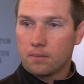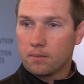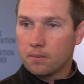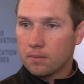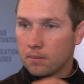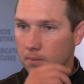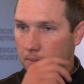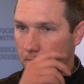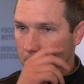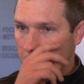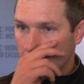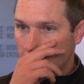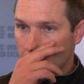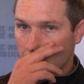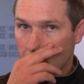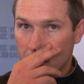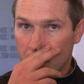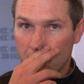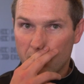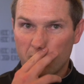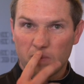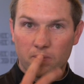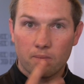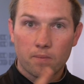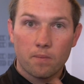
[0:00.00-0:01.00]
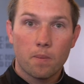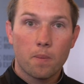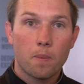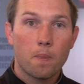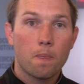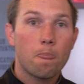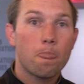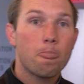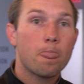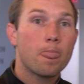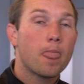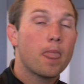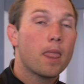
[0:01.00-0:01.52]
What are the main things that you have
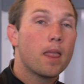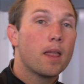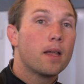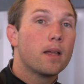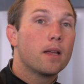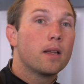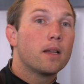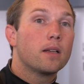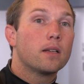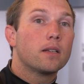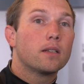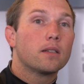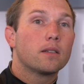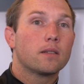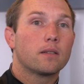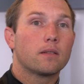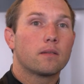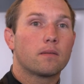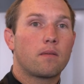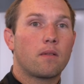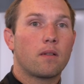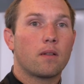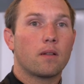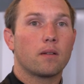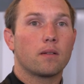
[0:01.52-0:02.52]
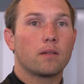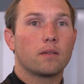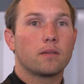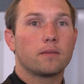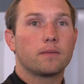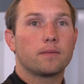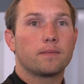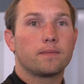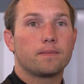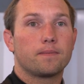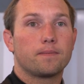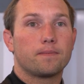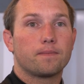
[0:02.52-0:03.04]
to get accomplished between now
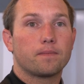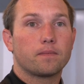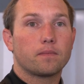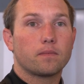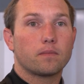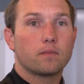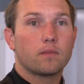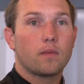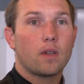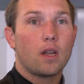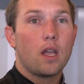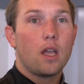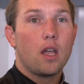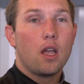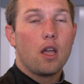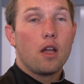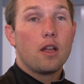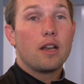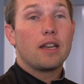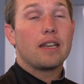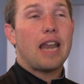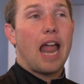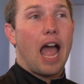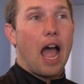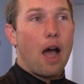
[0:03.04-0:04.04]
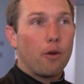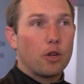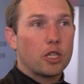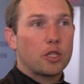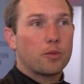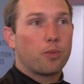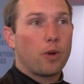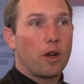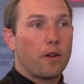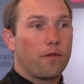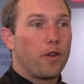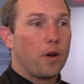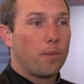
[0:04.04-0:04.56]
and spring football? Now in
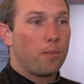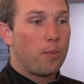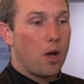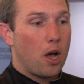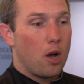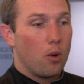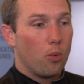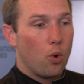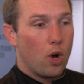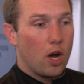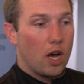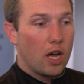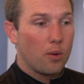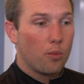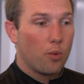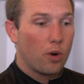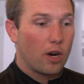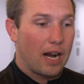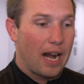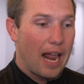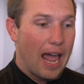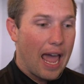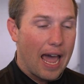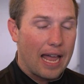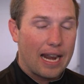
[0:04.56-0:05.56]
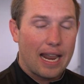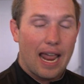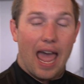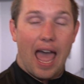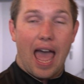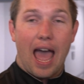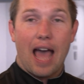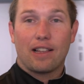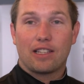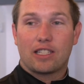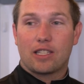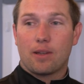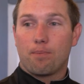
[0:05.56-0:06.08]
spring football, one, we're going to have to
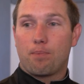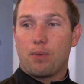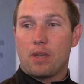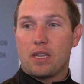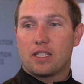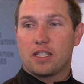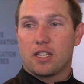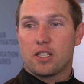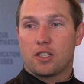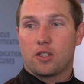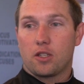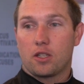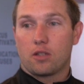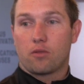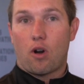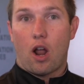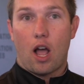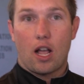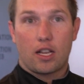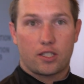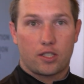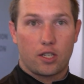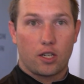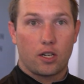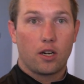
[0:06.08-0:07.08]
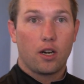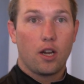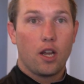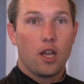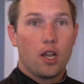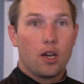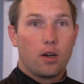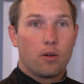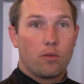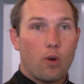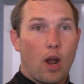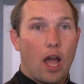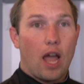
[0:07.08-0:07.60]
add some pieces to the roster,
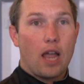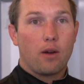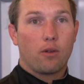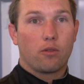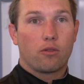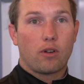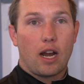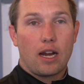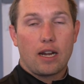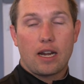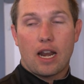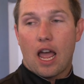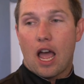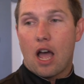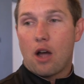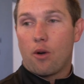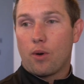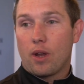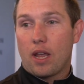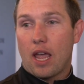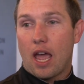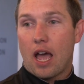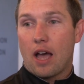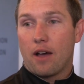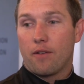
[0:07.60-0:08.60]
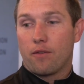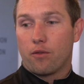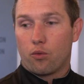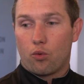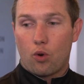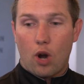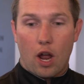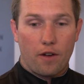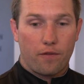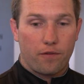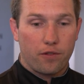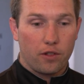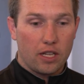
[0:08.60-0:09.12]
right? Right now we have
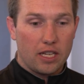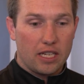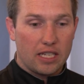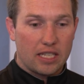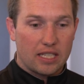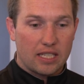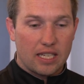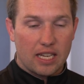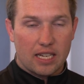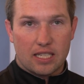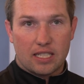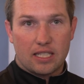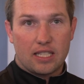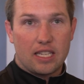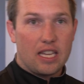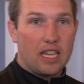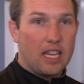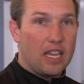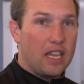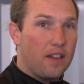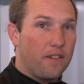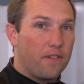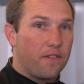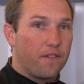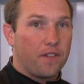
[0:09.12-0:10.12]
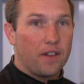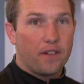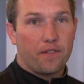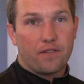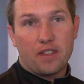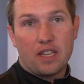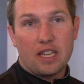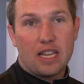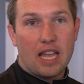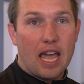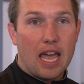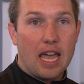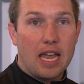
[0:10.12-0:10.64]
roughly 60,
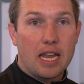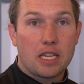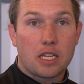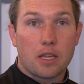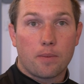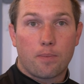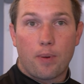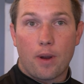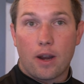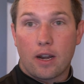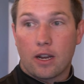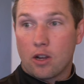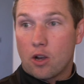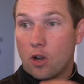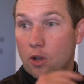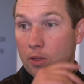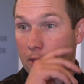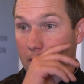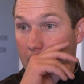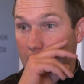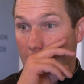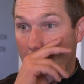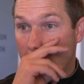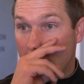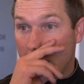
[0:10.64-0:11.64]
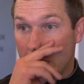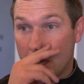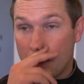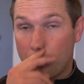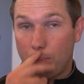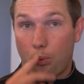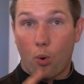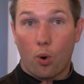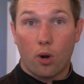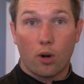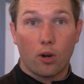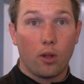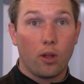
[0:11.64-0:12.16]
58, depending on the day in the
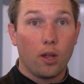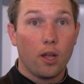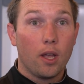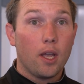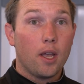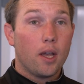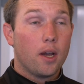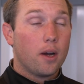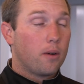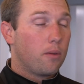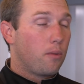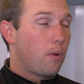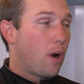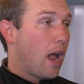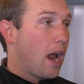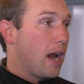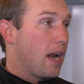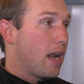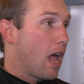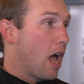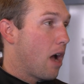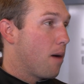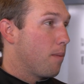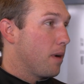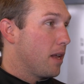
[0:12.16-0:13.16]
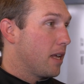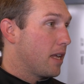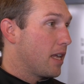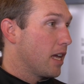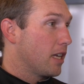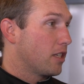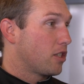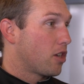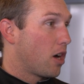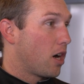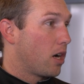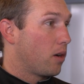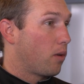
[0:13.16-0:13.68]
portal, right? How many
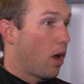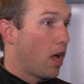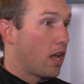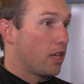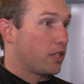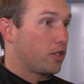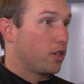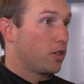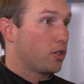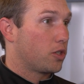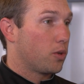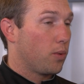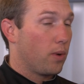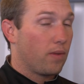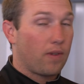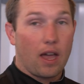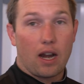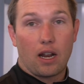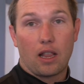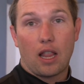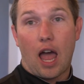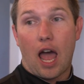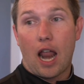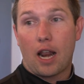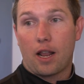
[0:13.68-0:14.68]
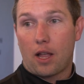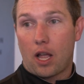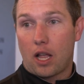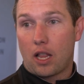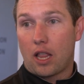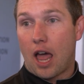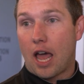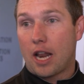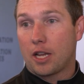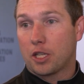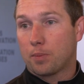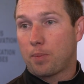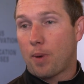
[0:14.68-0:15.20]
kids on our roster? So we've got a
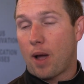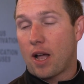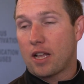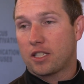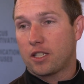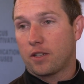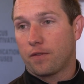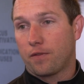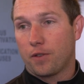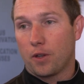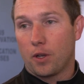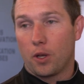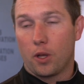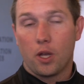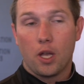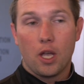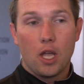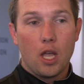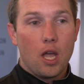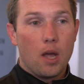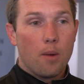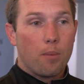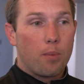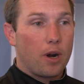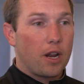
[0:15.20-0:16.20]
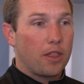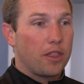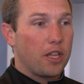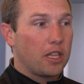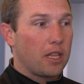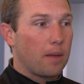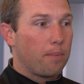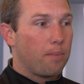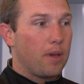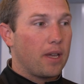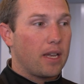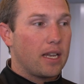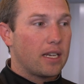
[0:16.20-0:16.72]
lot of spots to fill. But I think
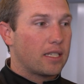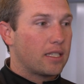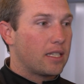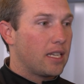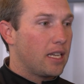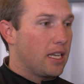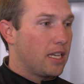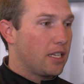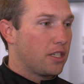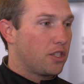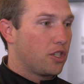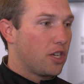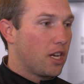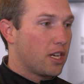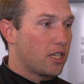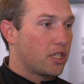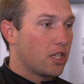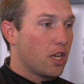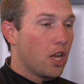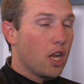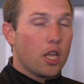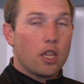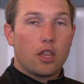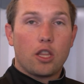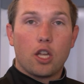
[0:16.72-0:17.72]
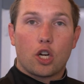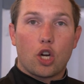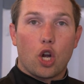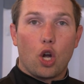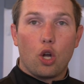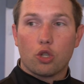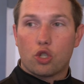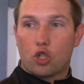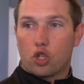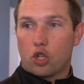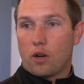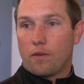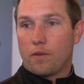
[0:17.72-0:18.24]
the biggest thing is just the
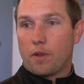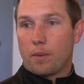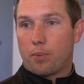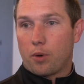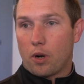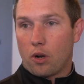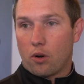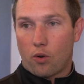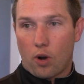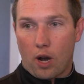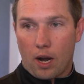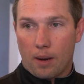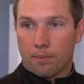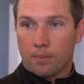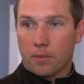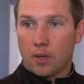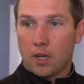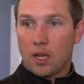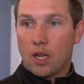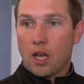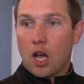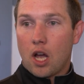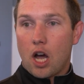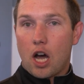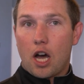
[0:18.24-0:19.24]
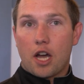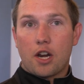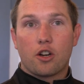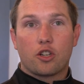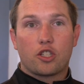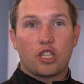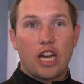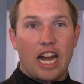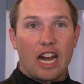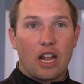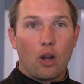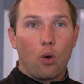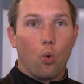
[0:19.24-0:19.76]
culture of the program,
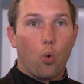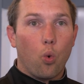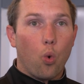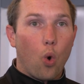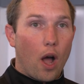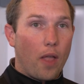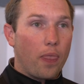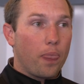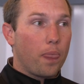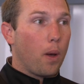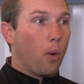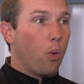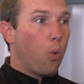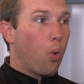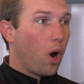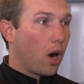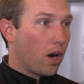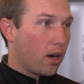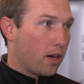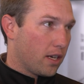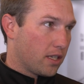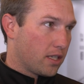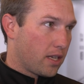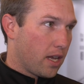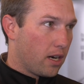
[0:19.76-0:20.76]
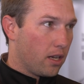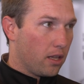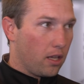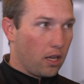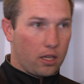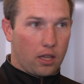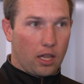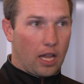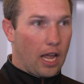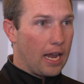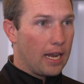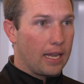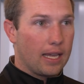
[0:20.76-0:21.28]
understanding what the work is going to
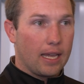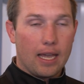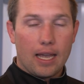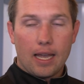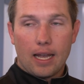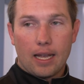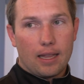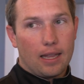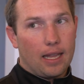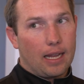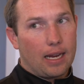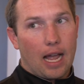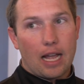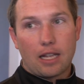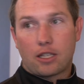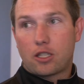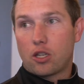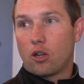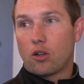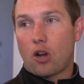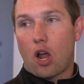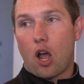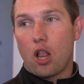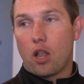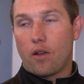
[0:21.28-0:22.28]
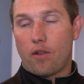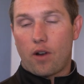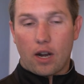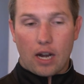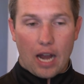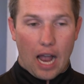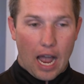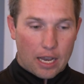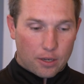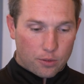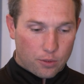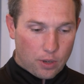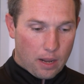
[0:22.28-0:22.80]
look like. Like I told all of our
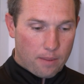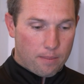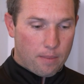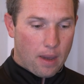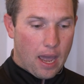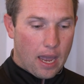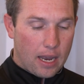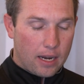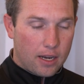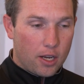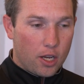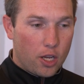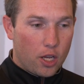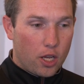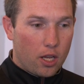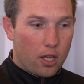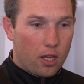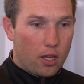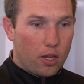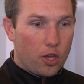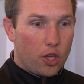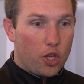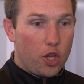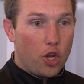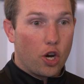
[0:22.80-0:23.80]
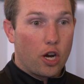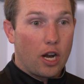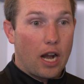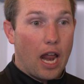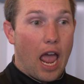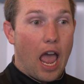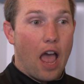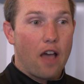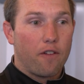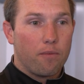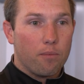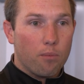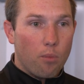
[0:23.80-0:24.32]
guys when I met, you're going to
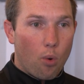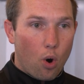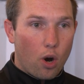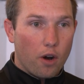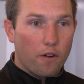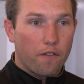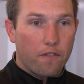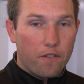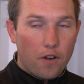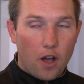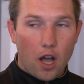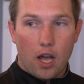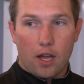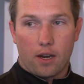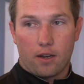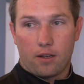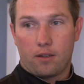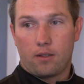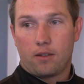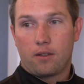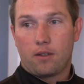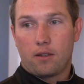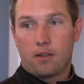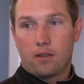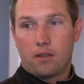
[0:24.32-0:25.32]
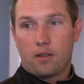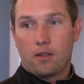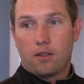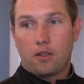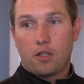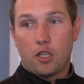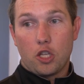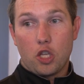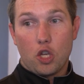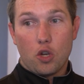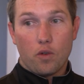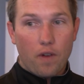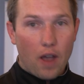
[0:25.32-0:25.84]
have more fun
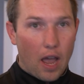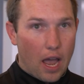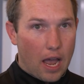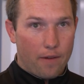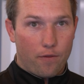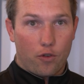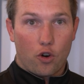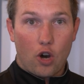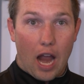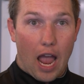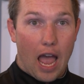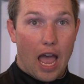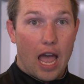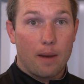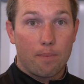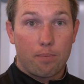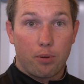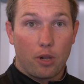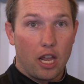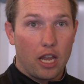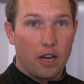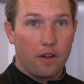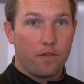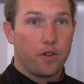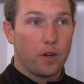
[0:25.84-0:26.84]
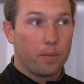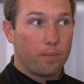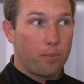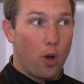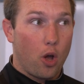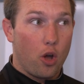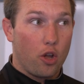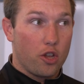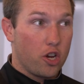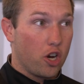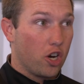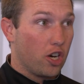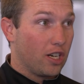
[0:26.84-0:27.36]
than you've ever had playing
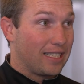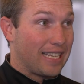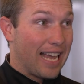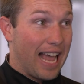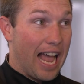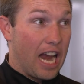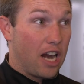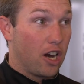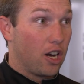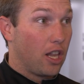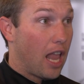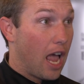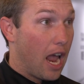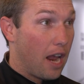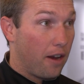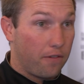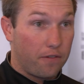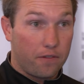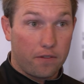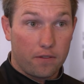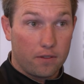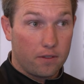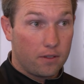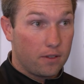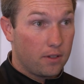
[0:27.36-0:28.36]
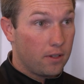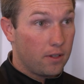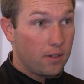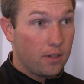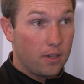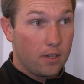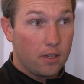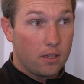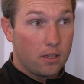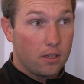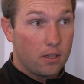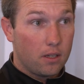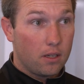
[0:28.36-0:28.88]
football in your entire life
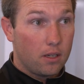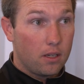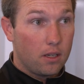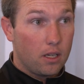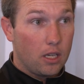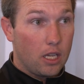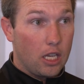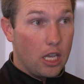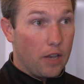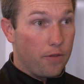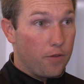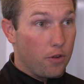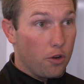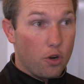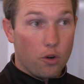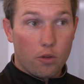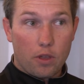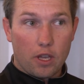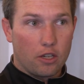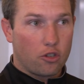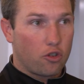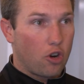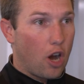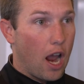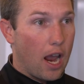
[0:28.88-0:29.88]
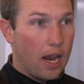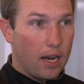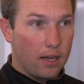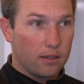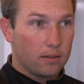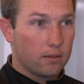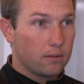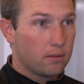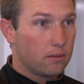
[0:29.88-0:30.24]
if you do things right.